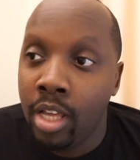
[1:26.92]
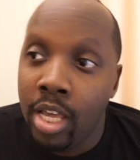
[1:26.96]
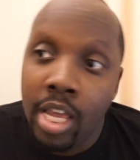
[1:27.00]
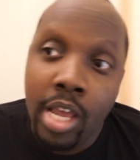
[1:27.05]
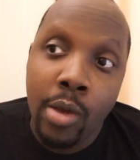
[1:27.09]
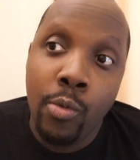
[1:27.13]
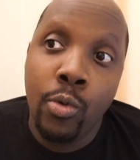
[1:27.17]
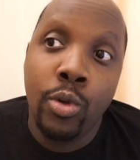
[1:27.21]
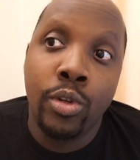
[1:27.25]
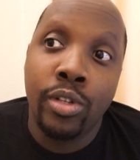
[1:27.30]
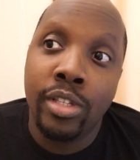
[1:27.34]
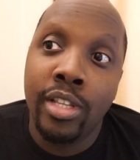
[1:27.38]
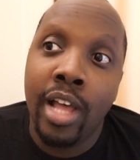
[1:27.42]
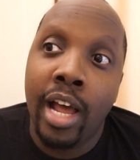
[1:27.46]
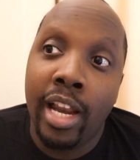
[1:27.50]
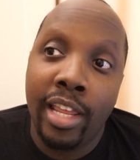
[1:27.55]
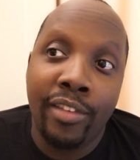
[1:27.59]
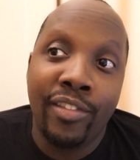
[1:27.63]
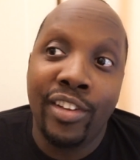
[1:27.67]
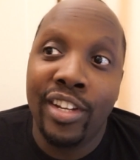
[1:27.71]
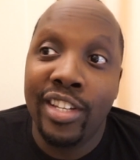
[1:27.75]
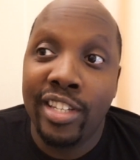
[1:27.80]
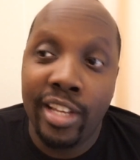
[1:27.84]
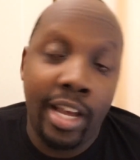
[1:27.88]
It was not
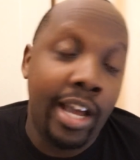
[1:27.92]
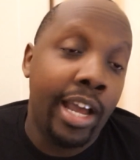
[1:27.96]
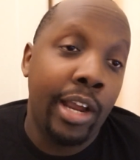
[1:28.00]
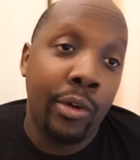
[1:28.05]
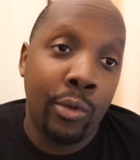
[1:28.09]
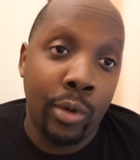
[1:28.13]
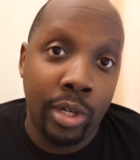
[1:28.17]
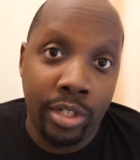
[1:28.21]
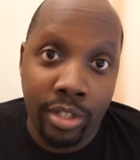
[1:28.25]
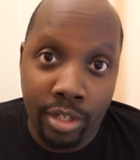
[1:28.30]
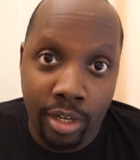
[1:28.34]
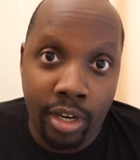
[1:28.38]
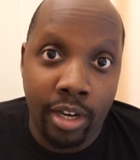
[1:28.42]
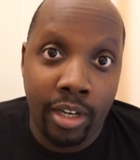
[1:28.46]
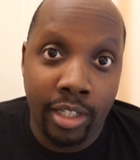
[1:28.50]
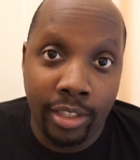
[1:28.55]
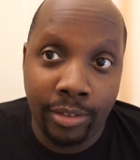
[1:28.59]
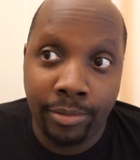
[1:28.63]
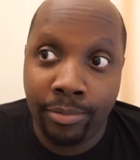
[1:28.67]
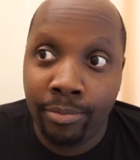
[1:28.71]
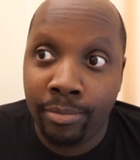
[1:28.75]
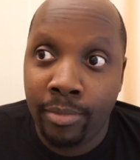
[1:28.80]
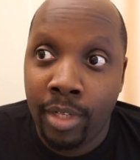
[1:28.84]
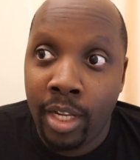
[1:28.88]
even Diet Red John.
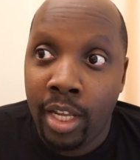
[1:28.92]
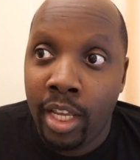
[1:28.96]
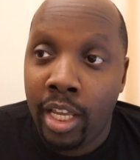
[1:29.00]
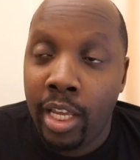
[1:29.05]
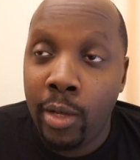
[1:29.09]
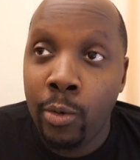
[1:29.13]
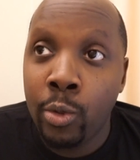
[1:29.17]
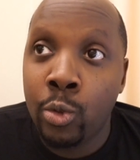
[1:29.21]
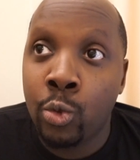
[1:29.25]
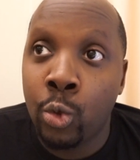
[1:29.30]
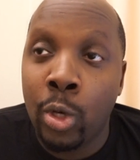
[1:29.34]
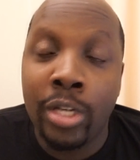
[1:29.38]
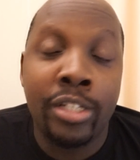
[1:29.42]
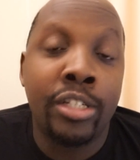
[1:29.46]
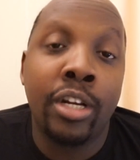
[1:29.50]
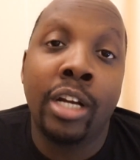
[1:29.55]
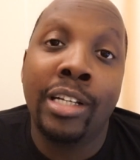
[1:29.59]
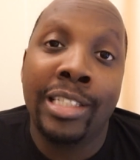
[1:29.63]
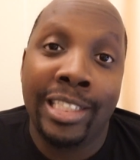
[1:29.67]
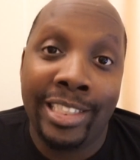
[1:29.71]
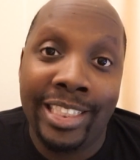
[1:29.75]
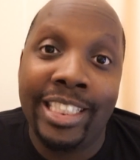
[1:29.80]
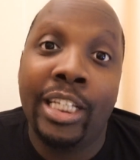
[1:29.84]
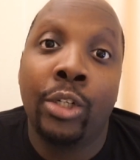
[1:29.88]
It was Red
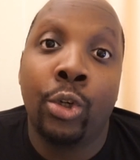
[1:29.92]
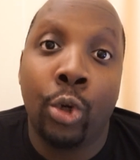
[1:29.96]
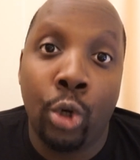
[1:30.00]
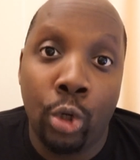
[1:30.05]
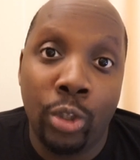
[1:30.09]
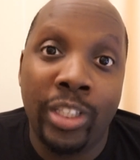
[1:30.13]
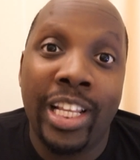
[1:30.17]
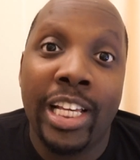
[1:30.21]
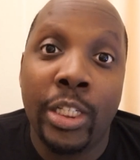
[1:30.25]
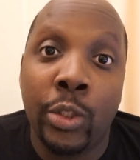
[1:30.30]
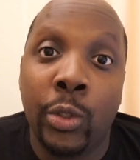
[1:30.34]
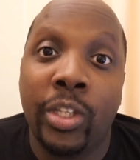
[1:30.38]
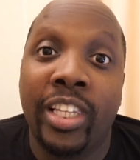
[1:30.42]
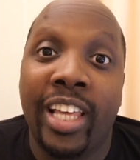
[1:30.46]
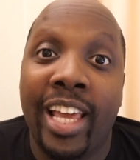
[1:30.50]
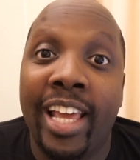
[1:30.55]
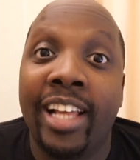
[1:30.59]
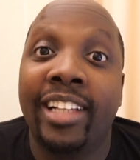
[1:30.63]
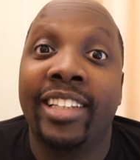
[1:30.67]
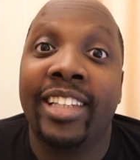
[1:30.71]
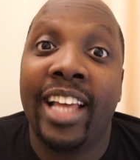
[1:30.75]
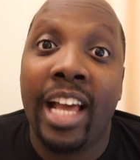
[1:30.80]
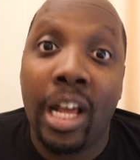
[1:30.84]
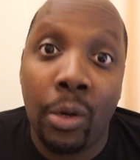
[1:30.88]
John Zero. That's what the
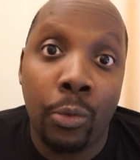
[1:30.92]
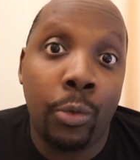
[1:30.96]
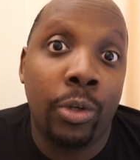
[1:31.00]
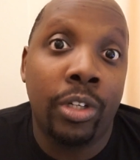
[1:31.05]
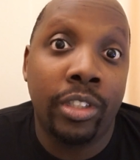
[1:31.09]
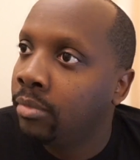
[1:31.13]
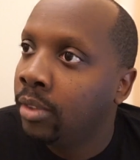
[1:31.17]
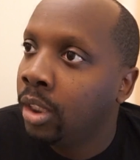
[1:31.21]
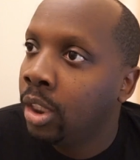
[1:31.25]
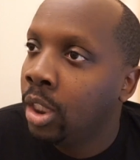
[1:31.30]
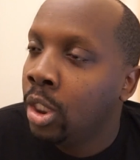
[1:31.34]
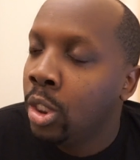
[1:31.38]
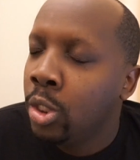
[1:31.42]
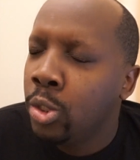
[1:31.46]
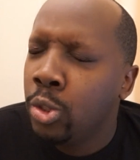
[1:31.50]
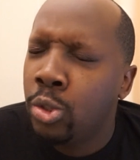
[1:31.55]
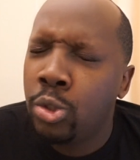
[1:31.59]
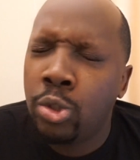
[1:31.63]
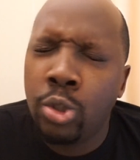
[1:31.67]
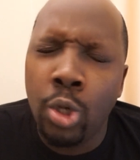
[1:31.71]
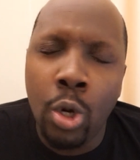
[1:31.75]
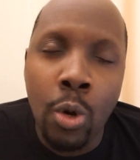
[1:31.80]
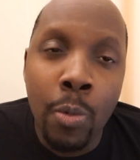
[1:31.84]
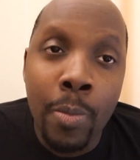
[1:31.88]
hell that was.
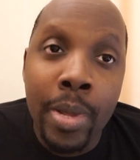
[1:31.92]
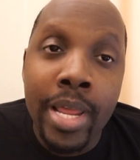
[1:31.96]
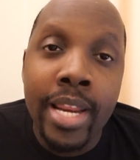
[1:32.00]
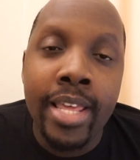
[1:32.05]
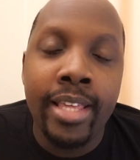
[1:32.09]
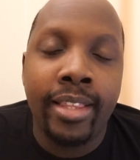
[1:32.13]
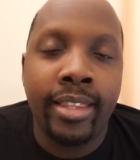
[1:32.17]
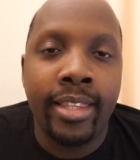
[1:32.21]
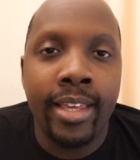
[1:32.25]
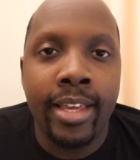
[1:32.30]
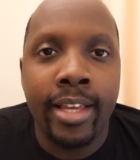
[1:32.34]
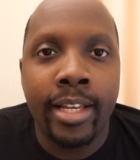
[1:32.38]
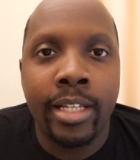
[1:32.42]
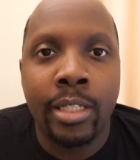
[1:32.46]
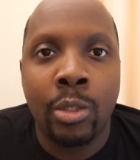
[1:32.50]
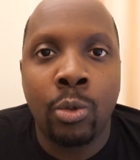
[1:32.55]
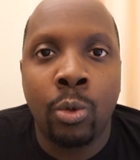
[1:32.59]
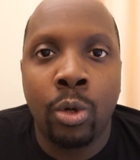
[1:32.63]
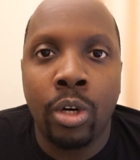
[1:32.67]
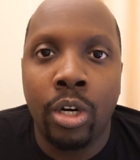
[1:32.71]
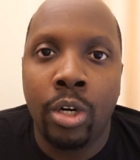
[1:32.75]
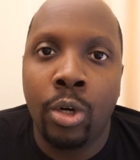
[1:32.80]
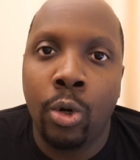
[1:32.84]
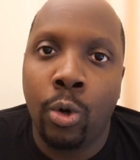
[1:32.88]
So many things
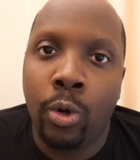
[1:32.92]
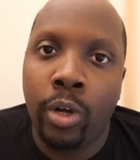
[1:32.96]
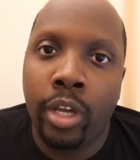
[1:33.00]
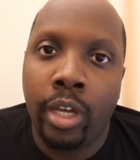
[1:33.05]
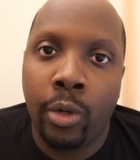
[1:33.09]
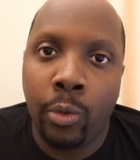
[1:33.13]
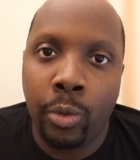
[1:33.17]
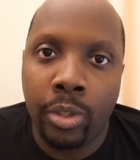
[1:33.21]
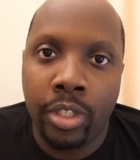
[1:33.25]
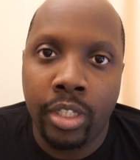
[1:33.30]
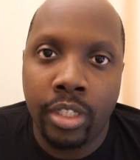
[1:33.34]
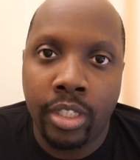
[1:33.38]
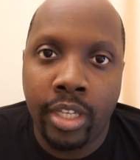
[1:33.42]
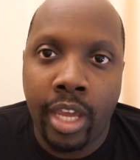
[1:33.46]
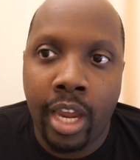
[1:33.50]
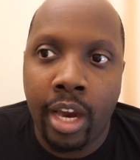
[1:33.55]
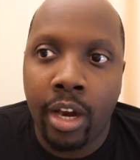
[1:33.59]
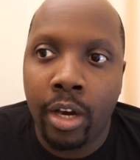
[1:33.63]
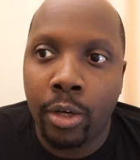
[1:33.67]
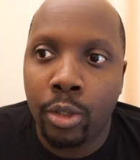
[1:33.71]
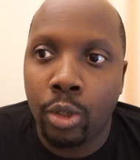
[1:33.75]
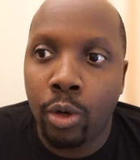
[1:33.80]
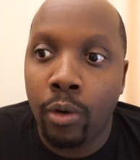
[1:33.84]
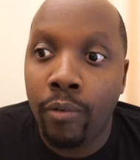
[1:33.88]
were annoying with this
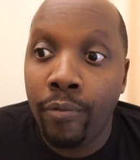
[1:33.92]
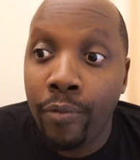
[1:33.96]
character.